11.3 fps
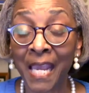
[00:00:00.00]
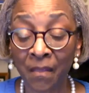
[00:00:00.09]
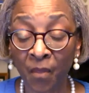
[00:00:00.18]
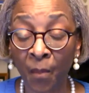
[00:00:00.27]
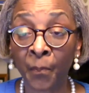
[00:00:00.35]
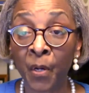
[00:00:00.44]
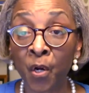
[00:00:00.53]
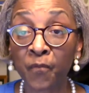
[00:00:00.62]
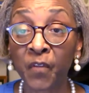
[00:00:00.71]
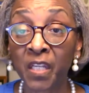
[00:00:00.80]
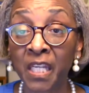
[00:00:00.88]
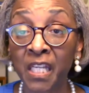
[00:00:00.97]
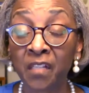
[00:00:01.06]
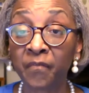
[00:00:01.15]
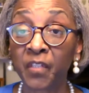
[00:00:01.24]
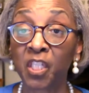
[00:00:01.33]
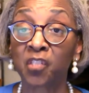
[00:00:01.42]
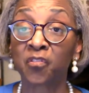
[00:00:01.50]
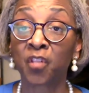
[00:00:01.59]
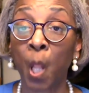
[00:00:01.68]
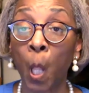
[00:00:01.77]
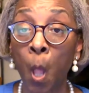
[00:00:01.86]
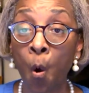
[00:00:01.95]
the perfect gift is the
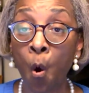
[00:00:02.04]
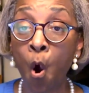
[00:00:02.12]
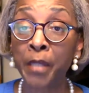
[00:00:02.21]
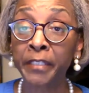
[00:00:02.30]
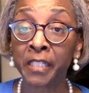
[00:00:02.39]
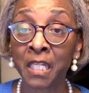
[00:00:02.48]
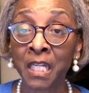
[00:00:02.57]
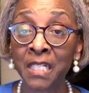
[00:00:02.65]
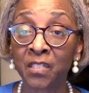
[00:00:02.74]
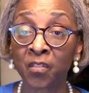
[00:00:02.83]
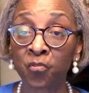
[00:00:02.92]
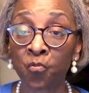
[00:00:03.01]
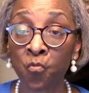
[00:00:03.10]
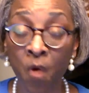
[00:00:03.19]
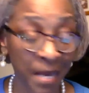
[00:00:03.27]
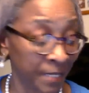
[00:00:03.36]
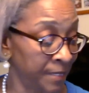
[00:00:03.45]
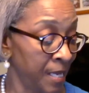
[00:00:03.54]
Lord Jesus Christ.